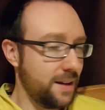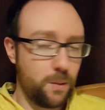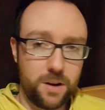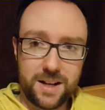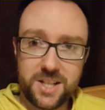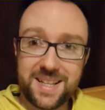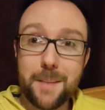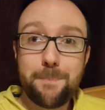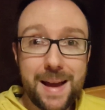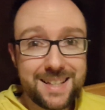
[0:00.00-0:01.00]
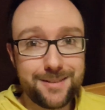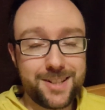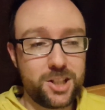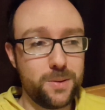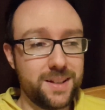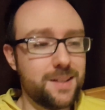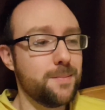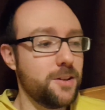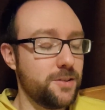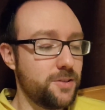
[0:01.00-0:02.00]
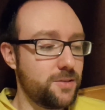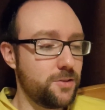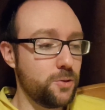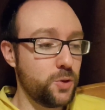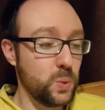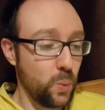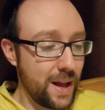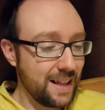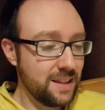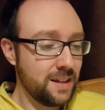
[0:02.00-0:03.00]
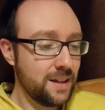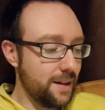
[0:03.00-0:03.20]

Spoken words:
and I want to actually get better at doing and do well.